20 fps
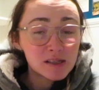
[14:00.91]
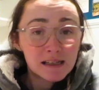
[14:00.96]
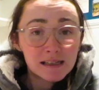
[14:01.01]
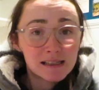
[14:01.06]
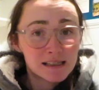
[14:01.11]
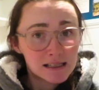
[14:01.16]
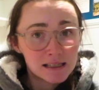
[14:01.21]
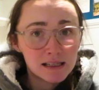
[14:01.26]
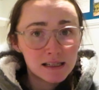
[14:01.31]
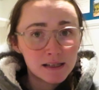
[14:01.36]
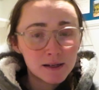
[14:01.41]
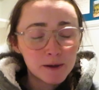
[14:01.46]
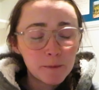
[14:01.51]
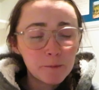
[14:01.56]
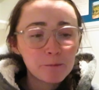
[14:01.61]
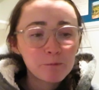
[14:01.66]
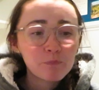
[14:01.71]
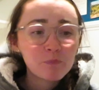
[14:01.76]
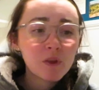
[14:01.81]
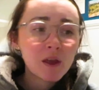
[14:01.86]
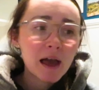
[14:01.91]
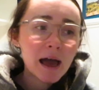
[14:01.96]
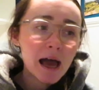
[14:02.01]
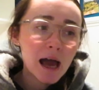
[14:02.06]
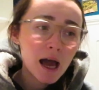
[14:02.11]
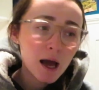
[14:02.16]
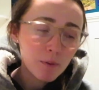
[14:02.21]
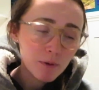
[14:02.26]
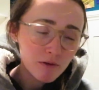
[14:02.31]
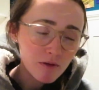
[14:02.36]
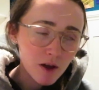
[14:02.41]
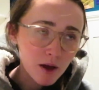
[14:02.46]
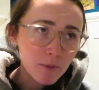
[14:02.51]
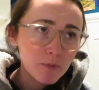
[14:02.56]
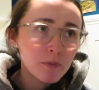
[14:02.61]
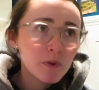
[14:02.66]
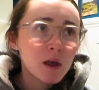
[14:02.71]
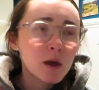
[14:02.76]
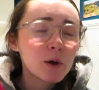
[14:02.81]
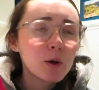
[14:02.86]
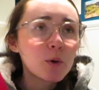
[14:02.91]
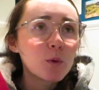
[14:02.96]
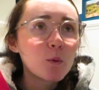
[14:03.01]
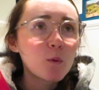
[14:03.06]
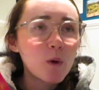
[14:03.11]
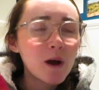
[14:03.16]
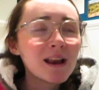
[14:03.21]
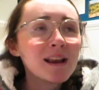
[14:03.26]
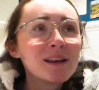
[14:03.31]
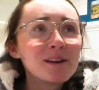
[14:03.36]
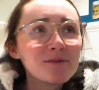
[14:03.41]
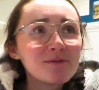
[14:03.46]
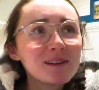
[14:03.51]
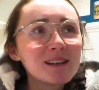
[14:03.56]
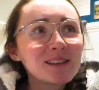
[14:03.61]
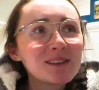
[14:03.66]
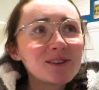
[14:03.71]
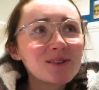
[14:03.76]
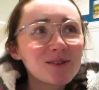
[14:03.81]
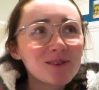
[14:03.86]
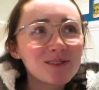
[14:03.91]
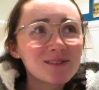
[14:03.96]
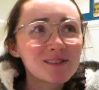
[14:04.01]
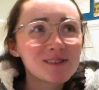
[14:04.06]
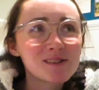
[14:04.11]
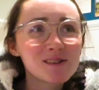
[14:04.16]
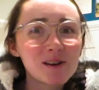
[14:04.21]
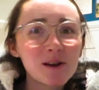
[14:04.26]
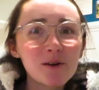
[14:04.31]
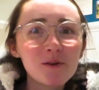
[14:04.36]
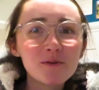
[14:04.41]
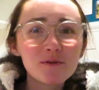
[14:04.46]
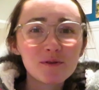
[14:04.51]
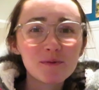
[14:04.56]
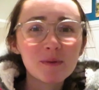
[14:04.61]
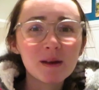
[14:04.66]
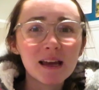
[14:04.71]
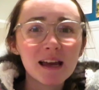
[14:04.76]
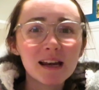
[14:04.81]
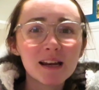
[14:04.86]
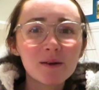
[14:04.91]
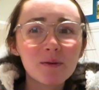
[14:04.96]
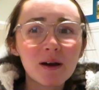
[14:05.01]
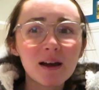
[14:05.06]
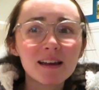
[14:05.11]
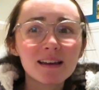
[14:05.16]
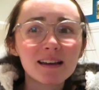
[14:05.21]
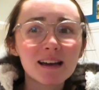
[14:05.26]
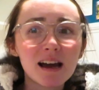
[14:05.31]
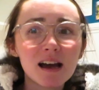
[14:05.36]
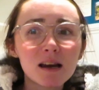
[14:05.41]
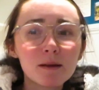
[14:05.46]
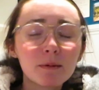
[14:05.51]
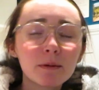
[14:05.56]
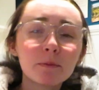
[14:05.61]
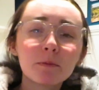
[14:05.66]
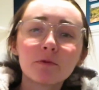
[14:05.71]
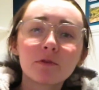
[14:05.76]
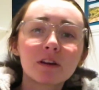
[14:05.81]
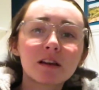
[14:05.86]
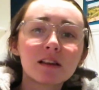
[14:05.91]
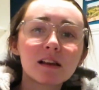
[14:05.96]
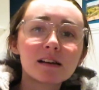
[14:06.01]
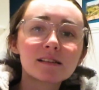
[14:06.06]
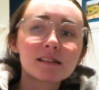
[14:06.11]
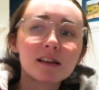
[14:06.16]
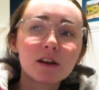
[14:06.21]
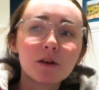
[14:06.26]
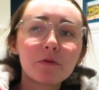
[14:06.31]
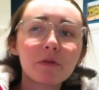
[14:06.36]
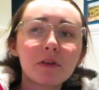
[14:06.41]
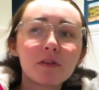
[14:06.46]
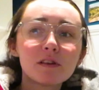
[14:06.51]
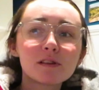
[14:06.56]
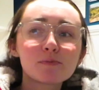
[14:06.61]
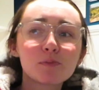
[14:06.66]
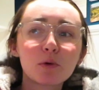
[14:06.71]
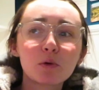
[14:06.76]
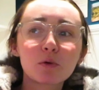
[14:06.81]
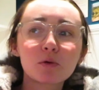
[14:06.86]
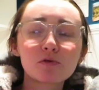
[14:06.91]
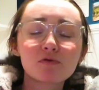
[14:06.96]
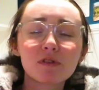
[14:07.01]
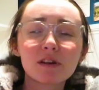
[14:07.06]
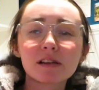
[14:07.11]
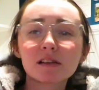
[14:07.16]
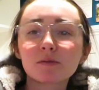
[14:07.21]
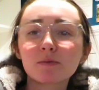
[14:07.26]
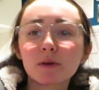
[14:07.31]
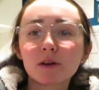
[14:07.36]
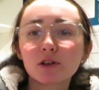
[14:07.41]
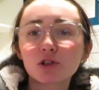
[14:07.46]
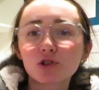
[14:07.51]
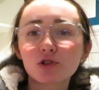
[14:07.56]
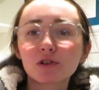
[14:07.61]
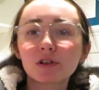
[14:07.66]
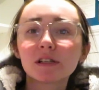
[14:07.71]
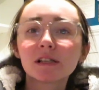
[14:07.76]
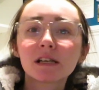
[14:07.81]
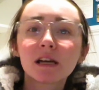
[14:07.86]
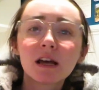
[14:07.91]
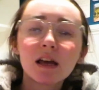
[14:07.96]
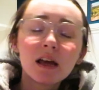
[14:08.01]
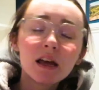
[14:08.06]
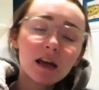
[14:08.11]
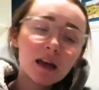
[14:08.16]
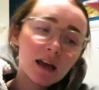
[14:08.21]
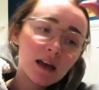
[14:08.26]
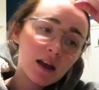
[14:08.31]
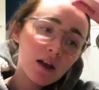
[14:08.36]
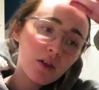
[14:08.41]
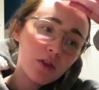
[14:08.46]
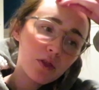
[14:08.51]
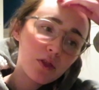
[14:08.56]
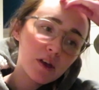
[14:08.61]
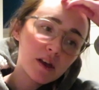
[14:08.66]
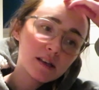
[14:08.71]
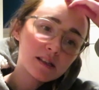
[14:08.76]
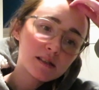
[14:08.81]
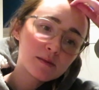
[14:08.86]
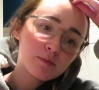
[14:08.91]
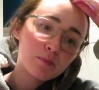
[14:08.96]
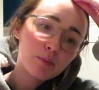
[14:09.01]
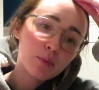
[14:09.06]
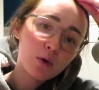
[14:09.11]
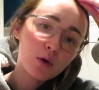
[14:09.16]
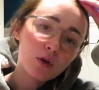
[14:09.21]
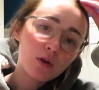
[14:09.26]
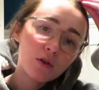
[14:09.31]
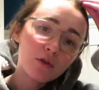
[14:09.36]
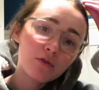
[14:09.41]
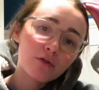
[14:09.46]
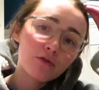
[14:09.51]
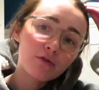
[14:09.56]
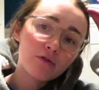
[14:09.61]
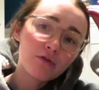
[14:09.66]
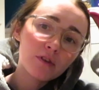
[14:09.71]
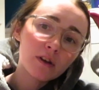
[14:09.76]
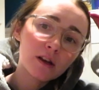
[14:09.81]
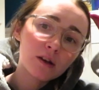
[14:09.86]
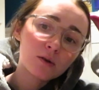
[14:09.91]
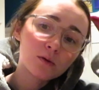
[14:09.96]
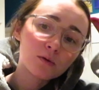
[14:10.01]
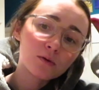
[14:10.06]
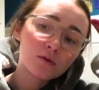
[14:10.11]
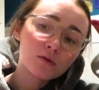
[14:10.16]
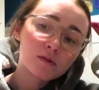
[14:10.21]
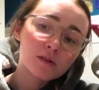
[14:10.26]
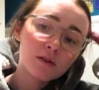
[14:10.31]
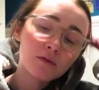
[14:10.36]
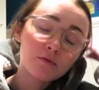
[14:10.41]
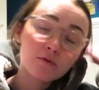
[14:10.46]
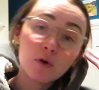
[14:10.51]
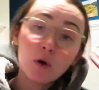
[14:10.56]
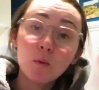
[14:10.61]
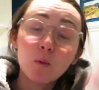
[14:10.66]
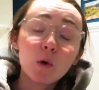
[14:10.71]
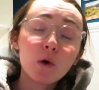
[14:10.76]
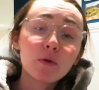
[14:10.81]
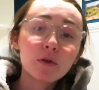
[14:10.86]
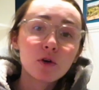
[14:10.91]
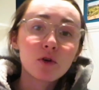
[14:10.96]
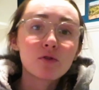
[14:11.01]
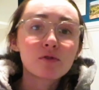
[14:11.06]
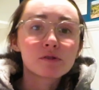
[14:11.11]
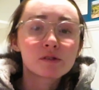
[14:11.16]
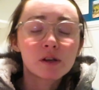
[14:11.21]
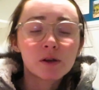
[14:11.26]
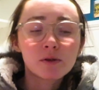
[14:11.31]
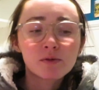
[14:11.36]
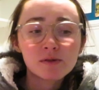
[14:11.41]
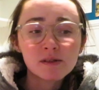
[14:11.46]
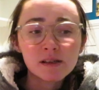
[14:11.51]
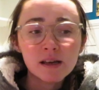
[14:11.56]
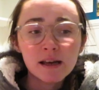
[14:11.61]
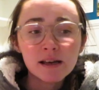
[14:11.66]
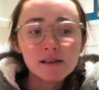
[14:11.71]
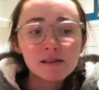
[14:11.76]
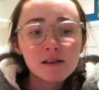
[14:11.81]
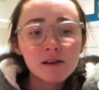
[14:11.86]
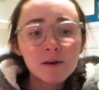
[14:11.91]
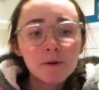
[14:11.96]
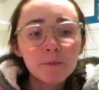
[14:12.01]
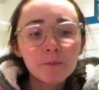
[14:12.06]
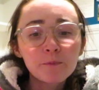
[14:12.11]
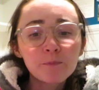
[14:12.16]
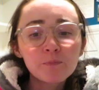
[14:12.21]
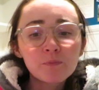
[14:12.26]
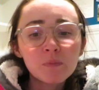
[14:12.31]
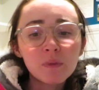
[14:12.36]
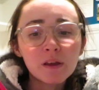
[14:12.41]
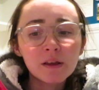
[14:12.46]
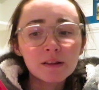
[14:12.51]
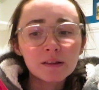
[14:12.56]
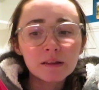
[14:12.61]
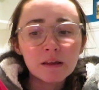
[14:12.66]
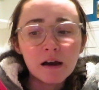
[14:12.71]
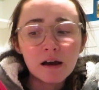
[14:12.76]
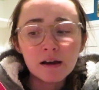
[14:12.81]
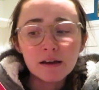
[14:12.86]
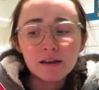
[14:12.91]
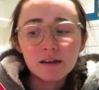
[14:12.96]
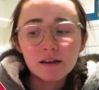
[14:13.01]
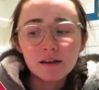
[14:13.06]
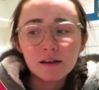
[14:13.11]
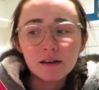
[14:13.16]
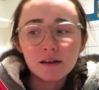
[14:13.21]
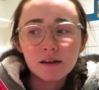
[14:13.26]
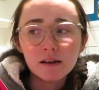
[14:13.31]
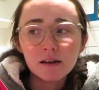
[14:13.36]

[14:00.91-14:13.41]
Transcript: I didn't. However, when you read the author's note, for me anyway, it kind of made me realise I don't think this book was written to be enjoyed. This book feels, from what the author's note says, like